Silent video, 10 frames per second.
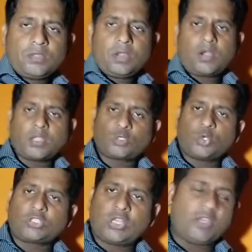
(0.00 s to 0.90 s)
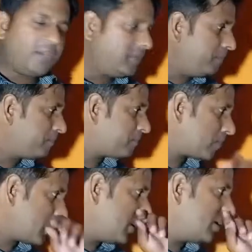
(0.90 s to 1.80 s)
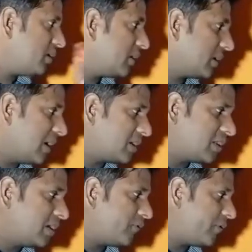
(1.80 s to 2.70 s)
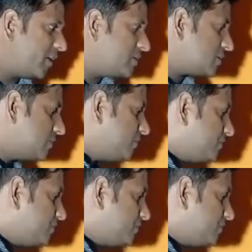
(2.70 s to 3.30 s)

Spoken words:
Understood children? Get the difference?